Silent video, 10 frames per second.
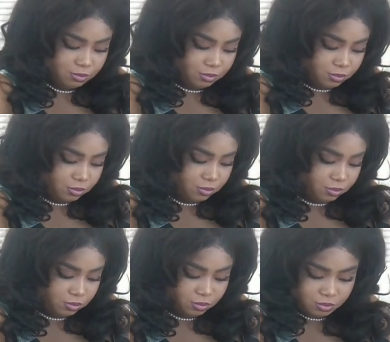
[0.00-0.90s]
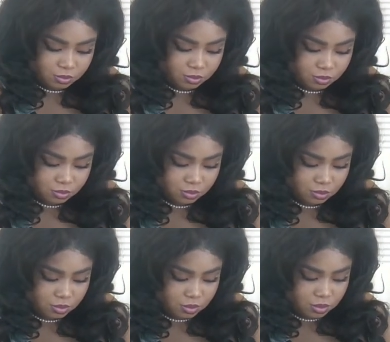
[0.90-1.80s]

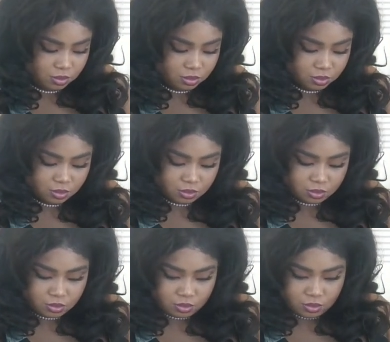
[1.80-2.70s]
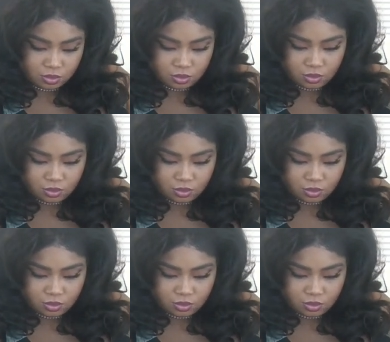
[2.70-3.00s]
(silence)